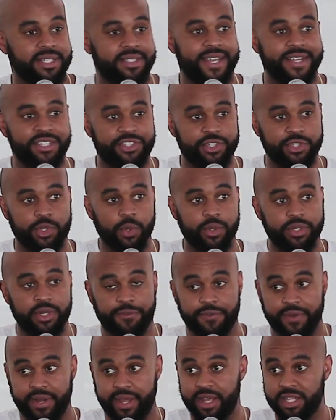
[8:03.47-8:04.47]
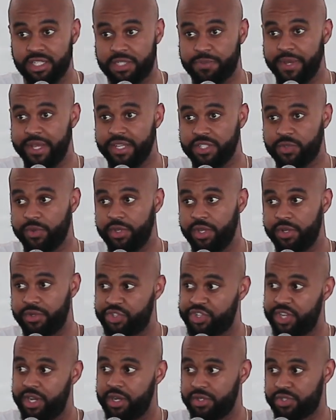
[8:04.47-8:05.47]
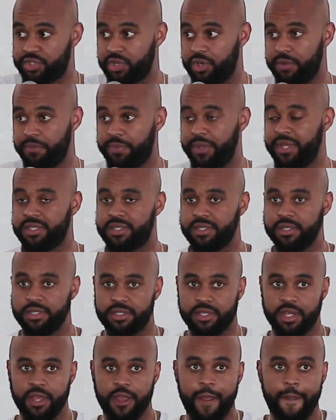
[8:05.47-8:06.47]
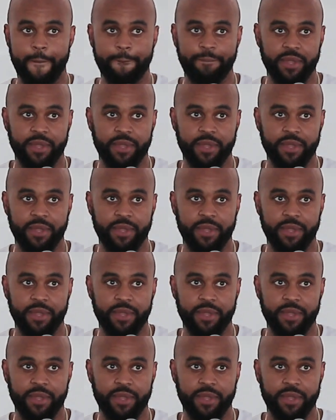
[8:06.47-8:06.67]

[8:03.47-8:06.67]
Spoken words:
it takes you to a different headspace when you're sharing certain pieces.